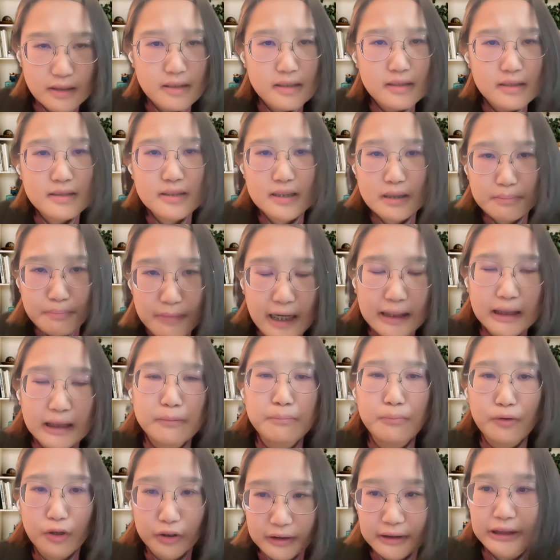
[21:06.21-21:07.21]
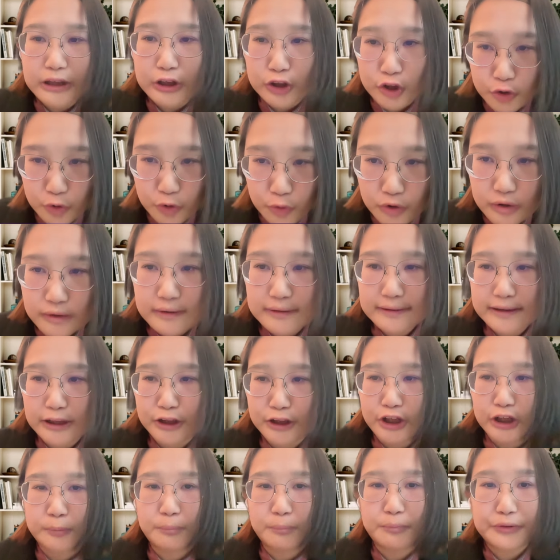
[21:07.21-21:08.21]
some other broader issues, such
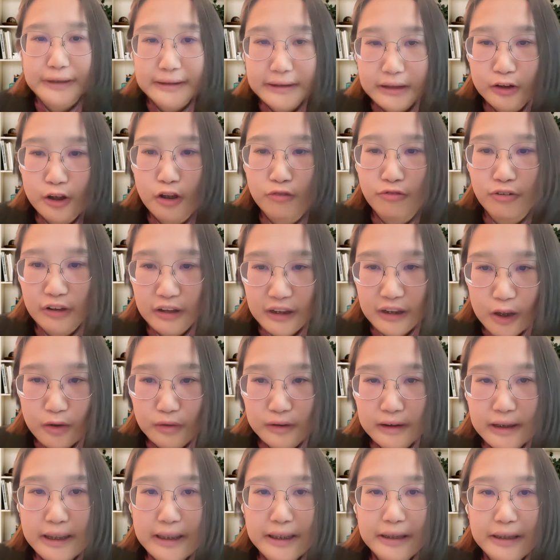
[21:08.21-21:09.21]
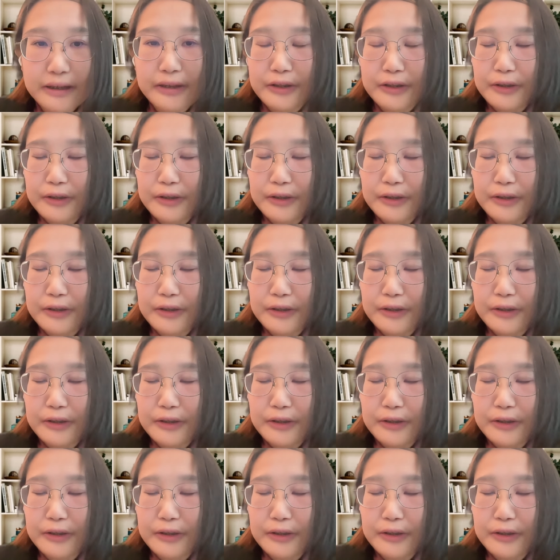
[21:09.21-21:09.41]
as prison overcrowding,